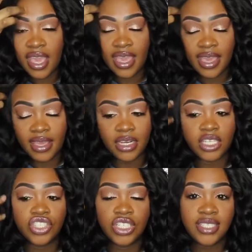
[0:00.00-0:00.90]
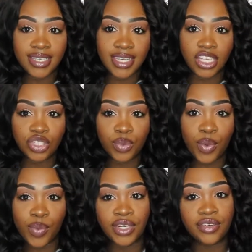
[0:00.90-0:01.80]
And just in case you
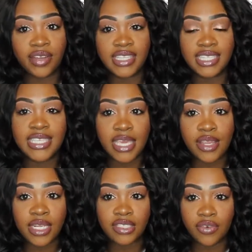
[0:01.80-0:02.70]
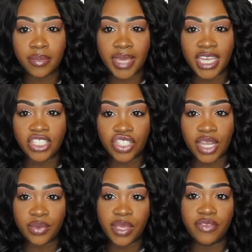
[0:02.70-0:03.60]
were wondering, this hair is from
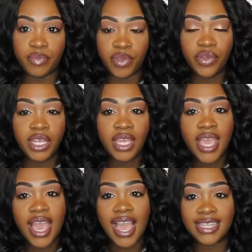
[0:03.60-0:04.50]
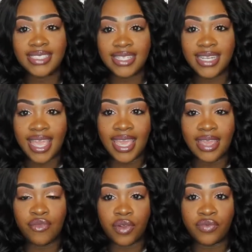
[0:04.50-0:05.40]
HJ Weave Beauty. I did
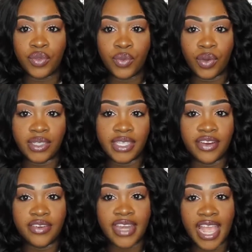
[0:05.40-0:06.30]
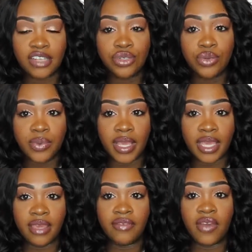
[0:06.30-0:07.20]
a review on their Natural
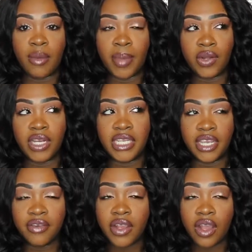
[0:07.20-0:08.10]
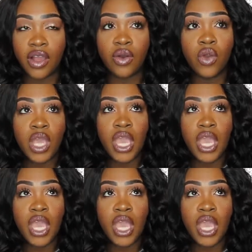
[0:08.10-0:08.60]
Wave about a year ago.